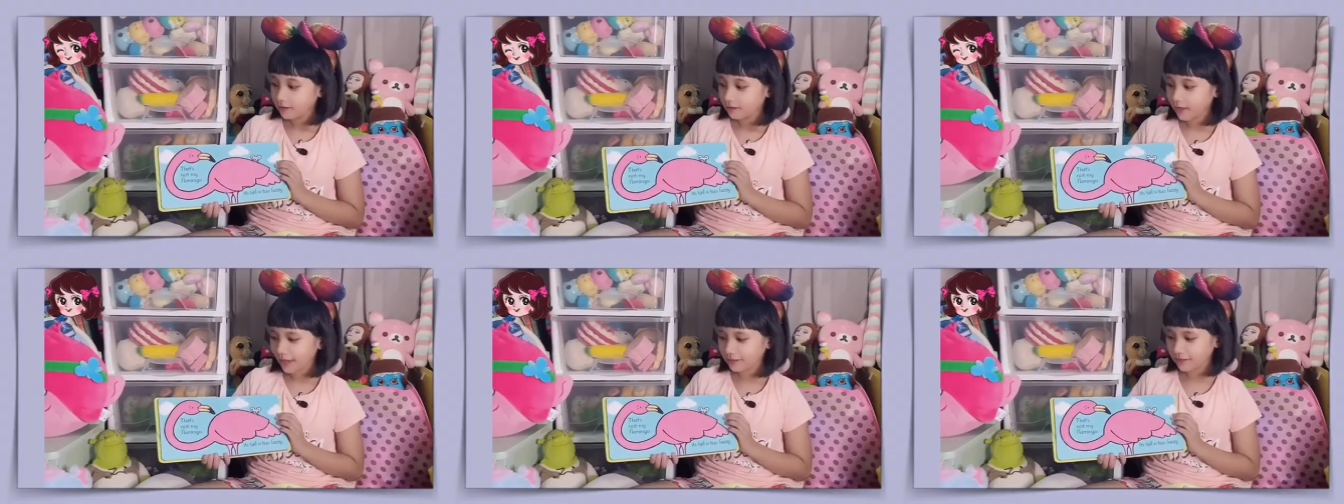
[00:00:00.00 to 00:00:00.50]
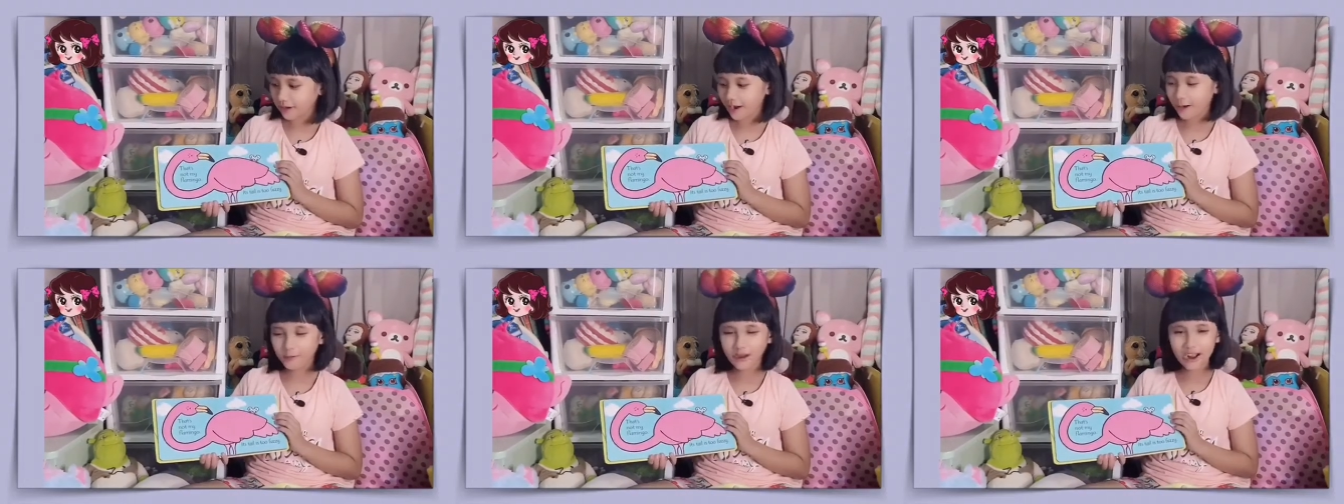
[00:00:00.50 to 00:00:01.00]
That's
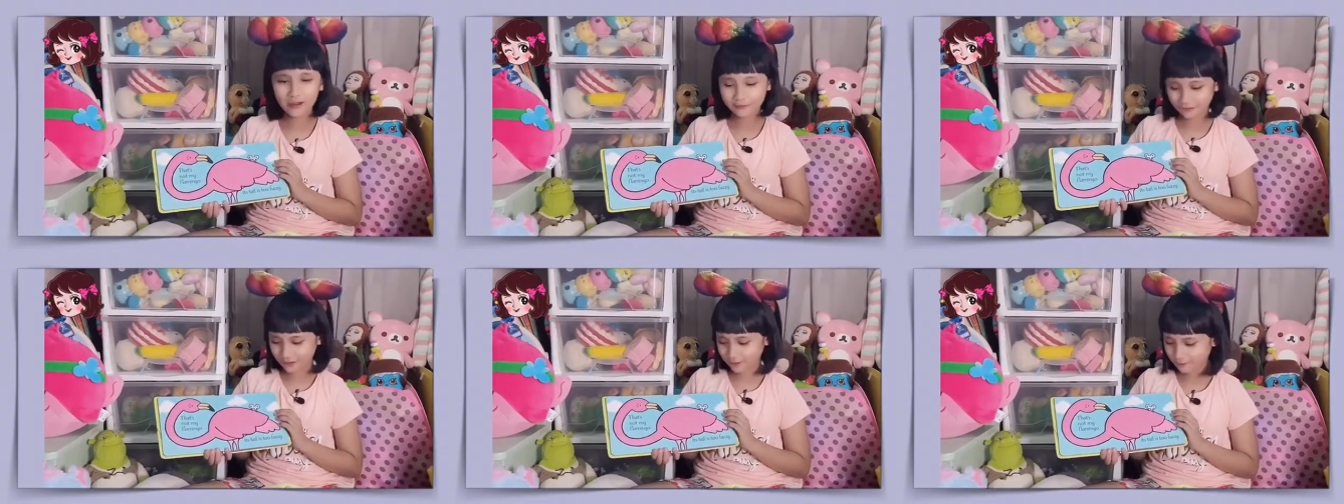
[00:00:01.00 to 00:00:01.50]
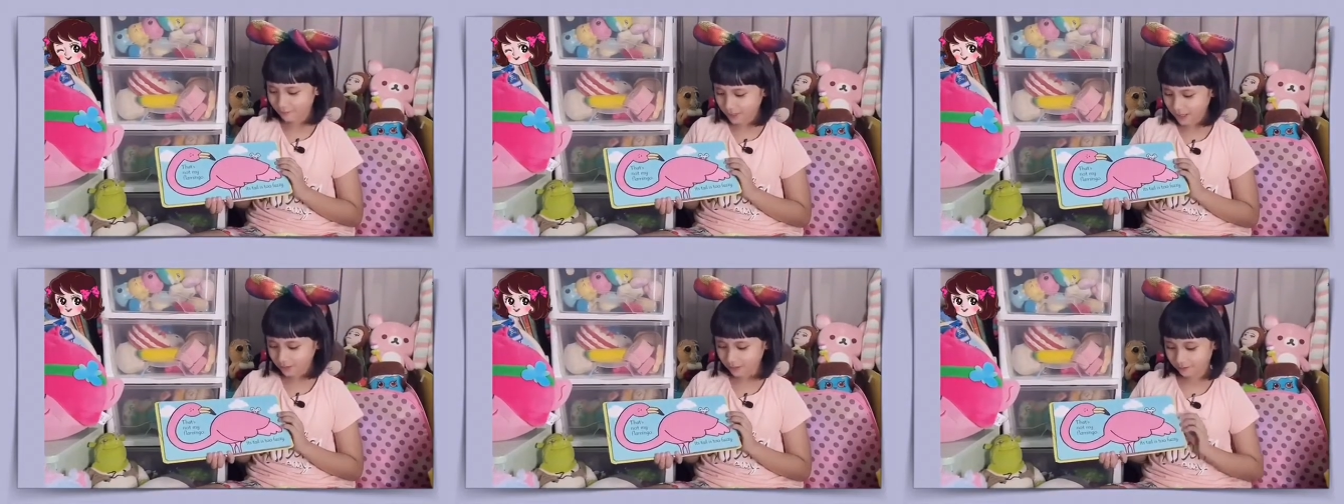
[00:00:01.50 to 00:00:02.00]
not my
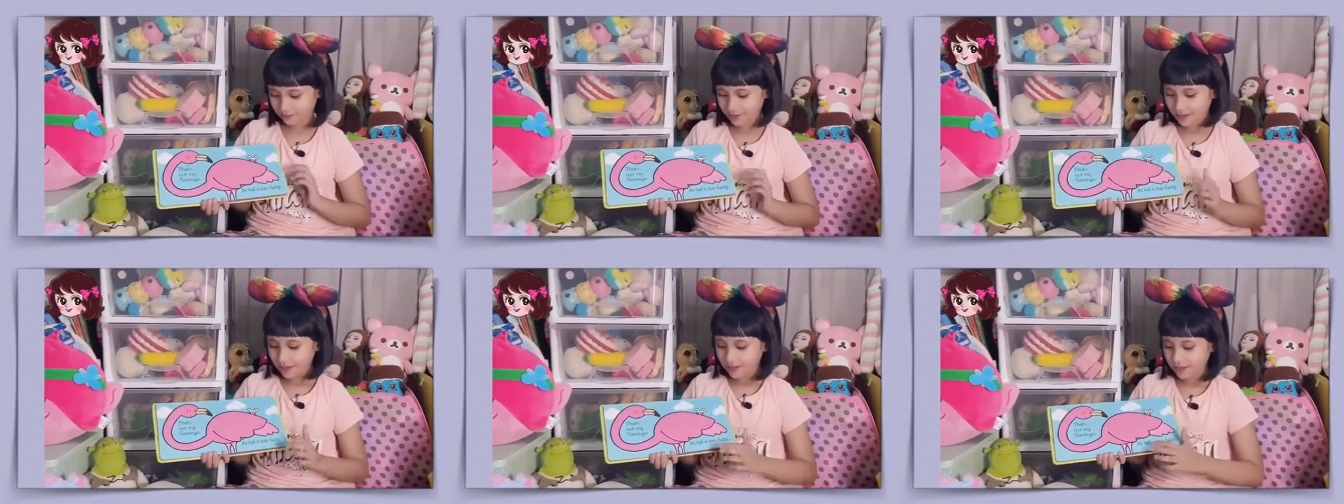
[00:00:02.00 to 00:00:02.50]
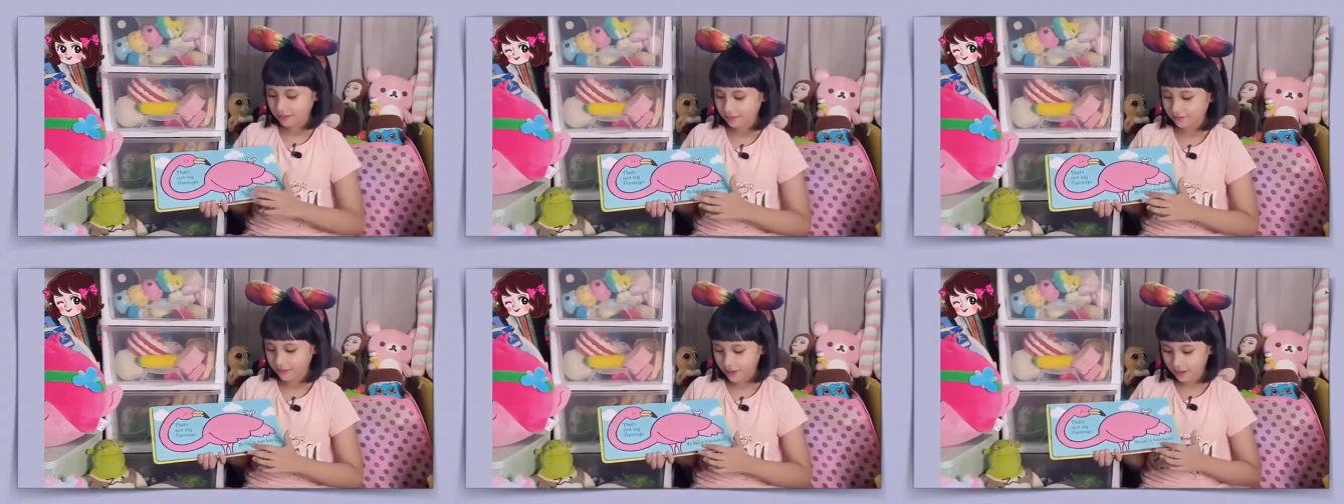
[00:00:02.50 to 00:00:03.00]
flamingo.
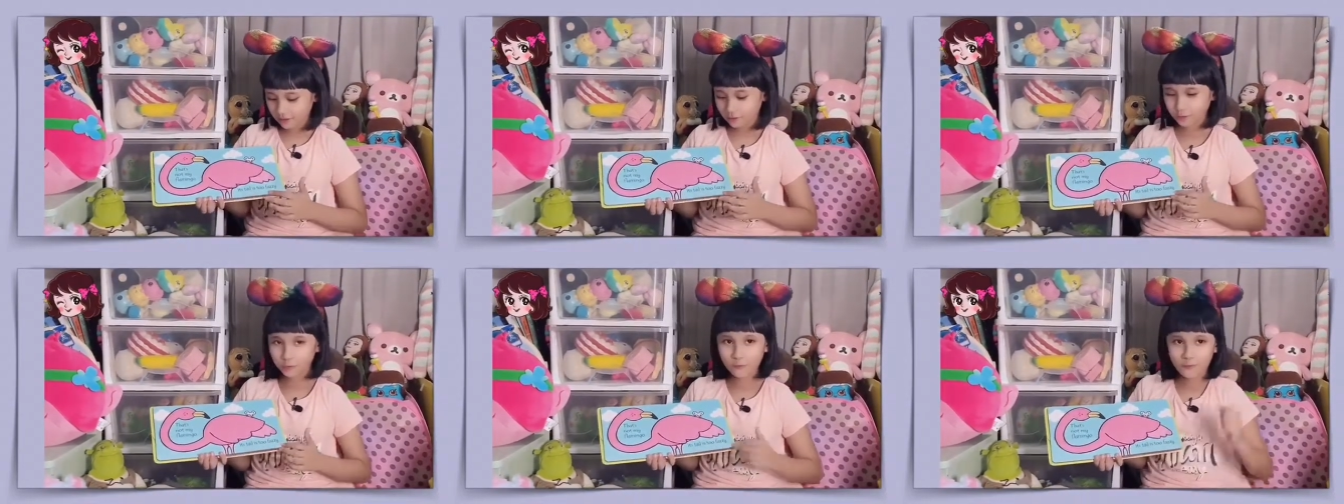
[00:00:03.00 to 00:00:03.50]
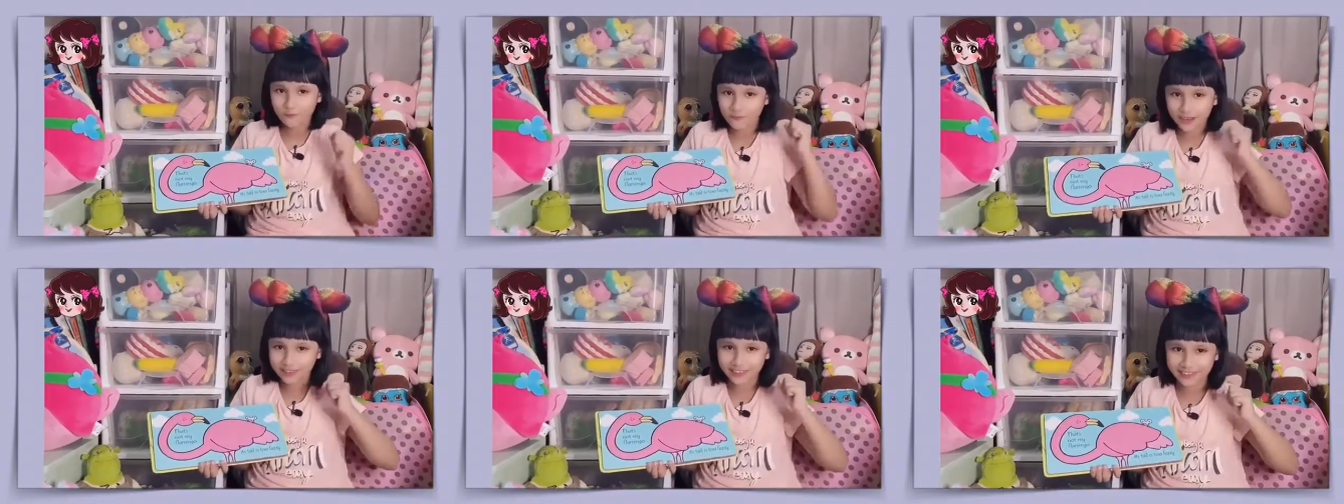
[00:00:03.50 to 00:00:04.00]
Its tail is too
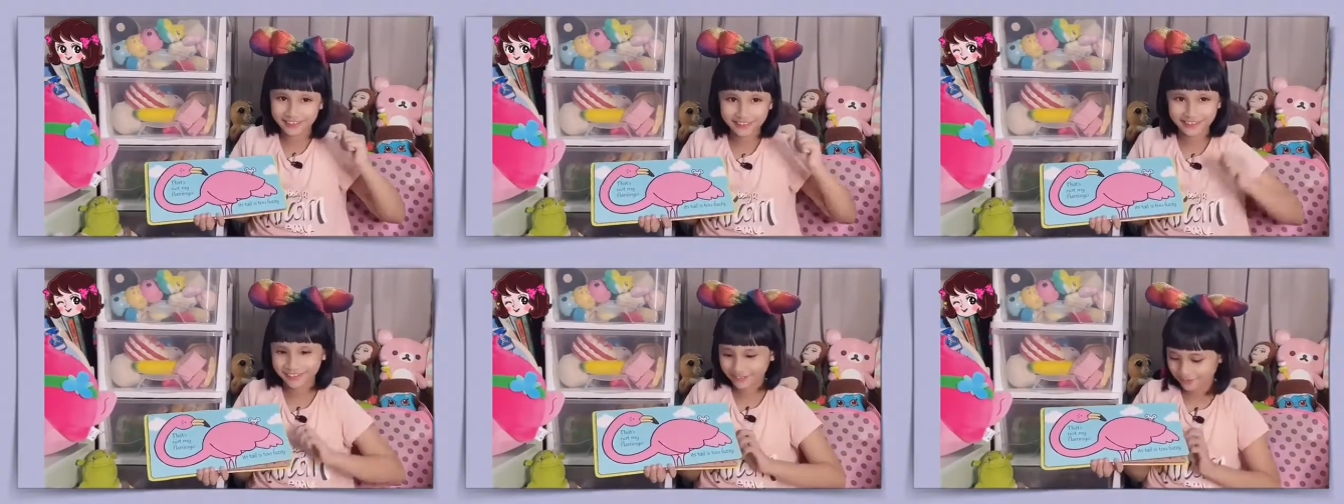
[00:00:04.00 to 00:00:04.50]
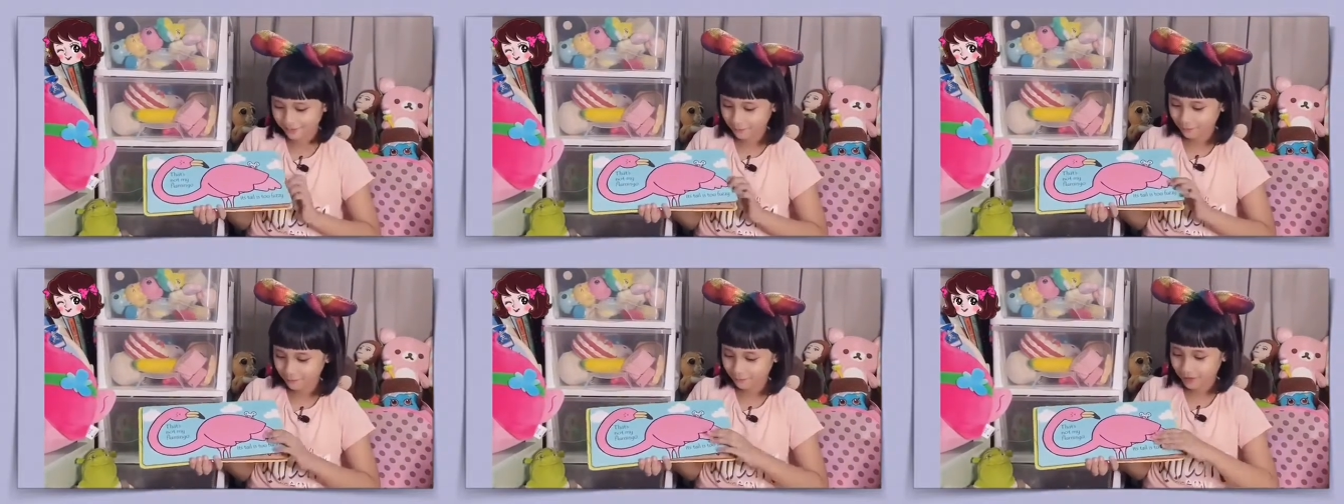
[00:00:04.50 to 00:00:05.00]
fuzzy.
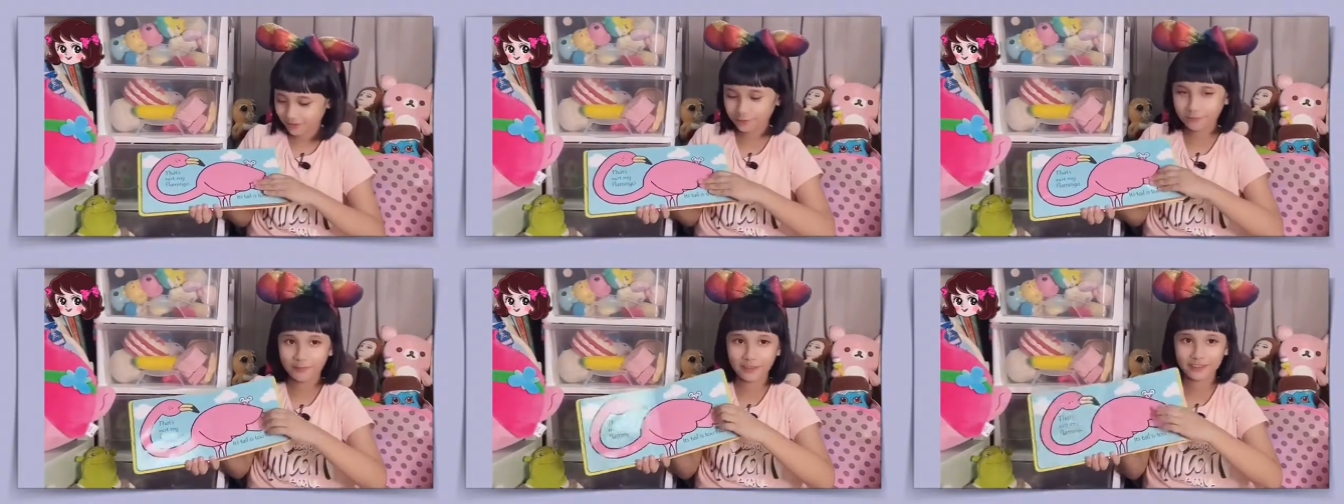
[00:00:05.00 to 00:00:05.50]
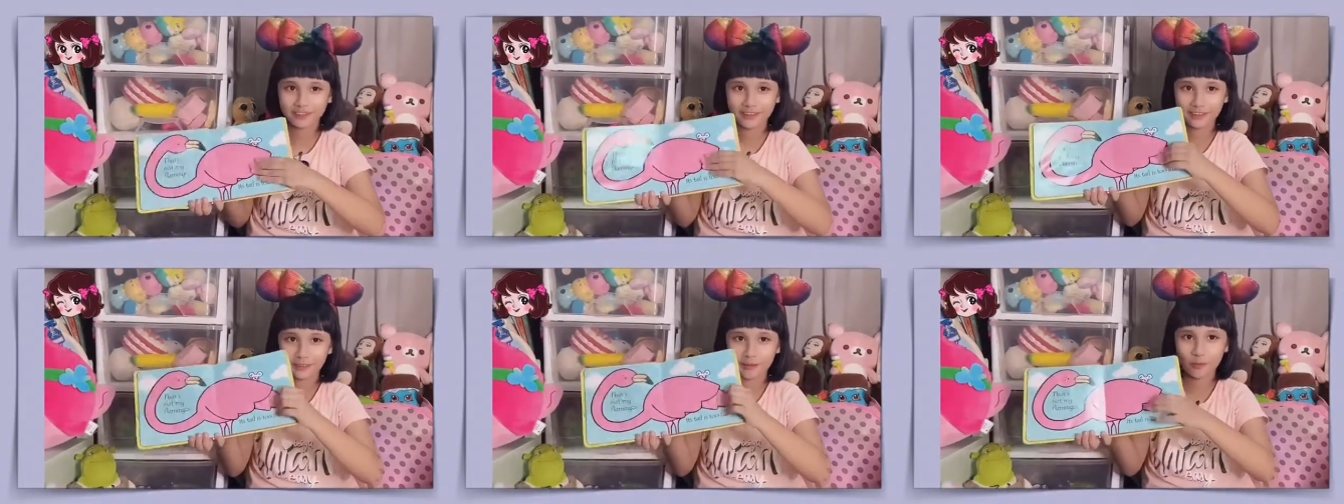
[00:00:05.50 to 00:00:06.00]
Fuzz, fuzz.
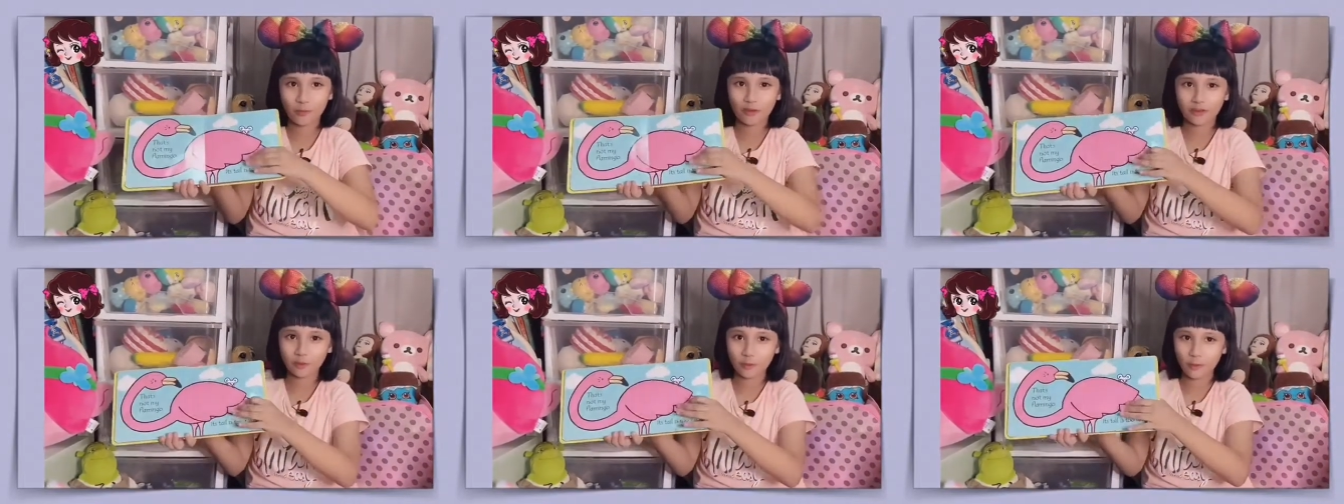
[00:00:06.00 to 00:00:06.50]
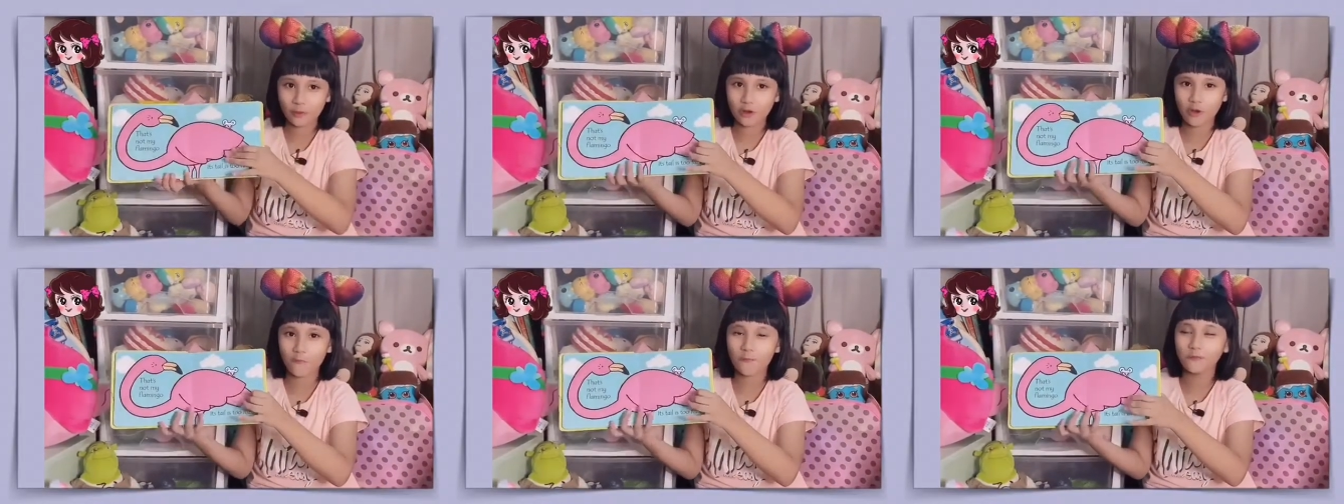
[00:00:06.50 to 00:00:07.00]
It's, called, it's what we
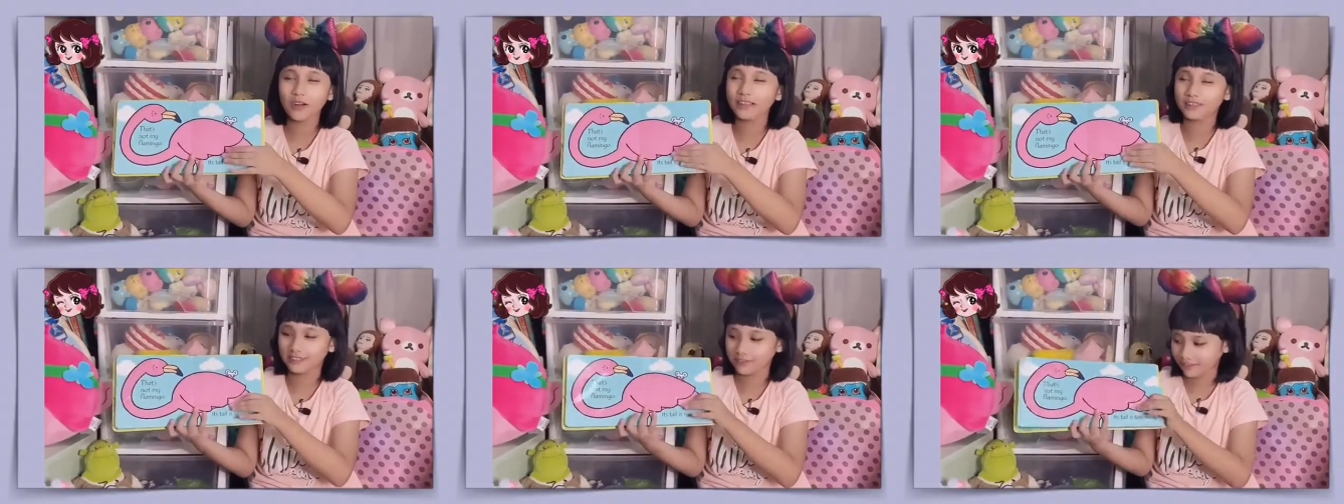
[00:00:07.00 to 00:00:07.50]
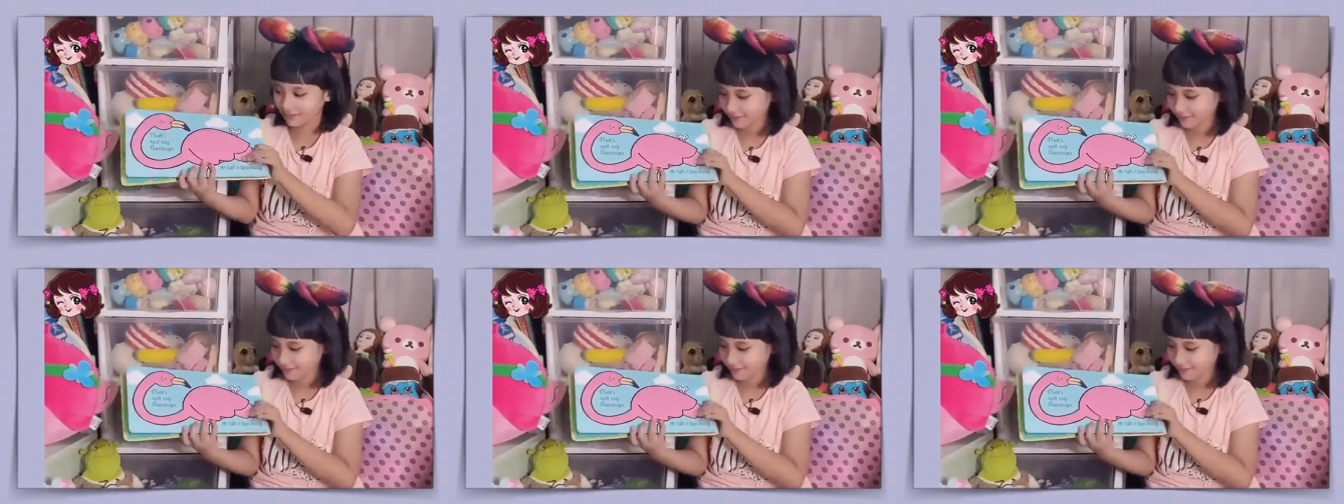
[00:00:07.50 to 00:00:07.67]
call fuzz.